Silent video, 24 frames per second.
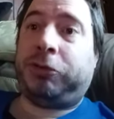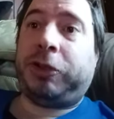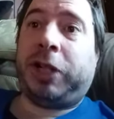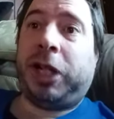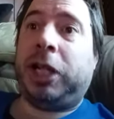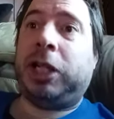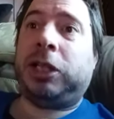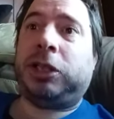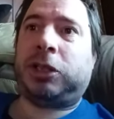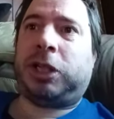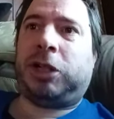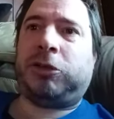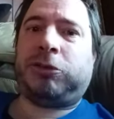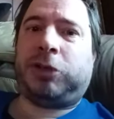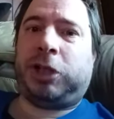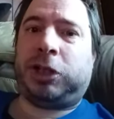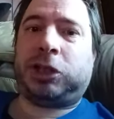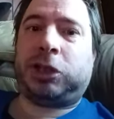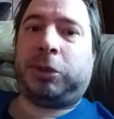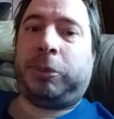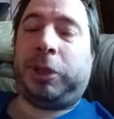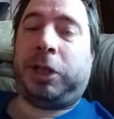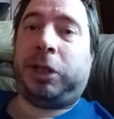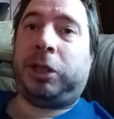fans at
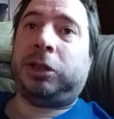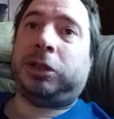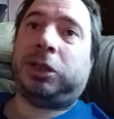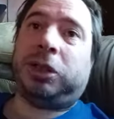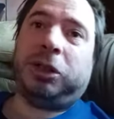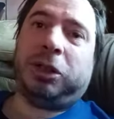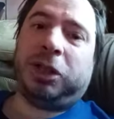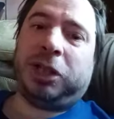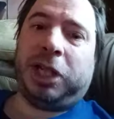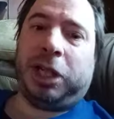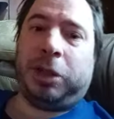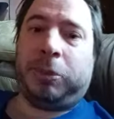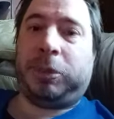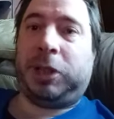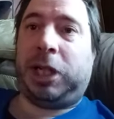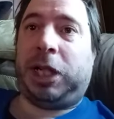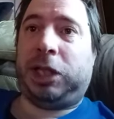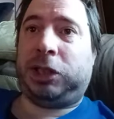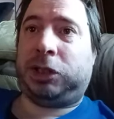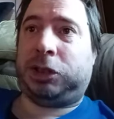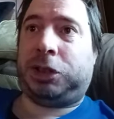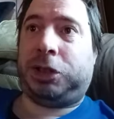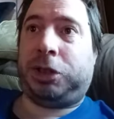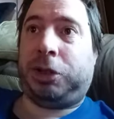WrestleMania. I couldn't get them
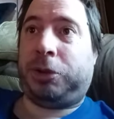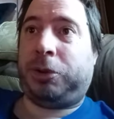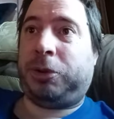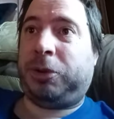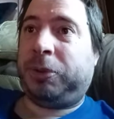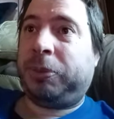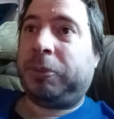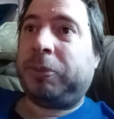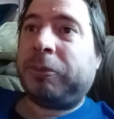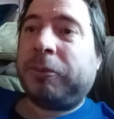last year,